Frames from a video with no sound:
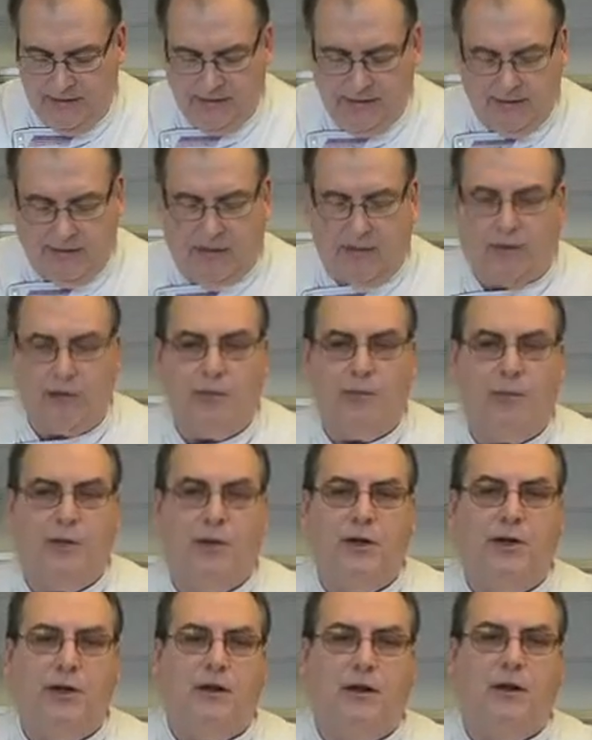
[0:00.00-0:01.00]
Now we're going to
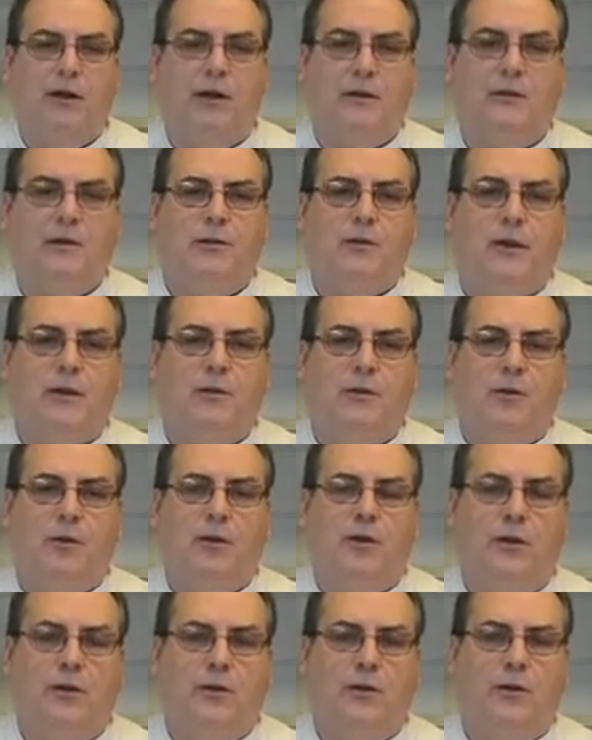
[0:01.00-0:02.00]
put it in the oven about
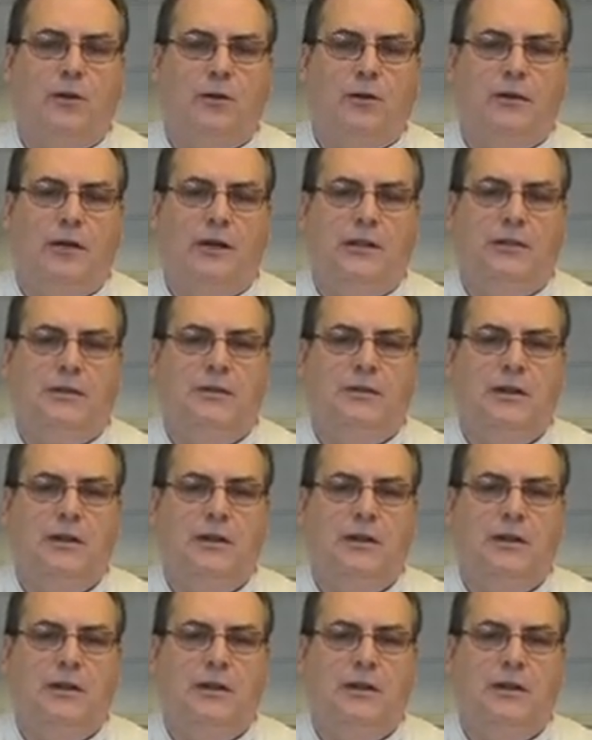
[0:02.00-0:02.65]
400 degrees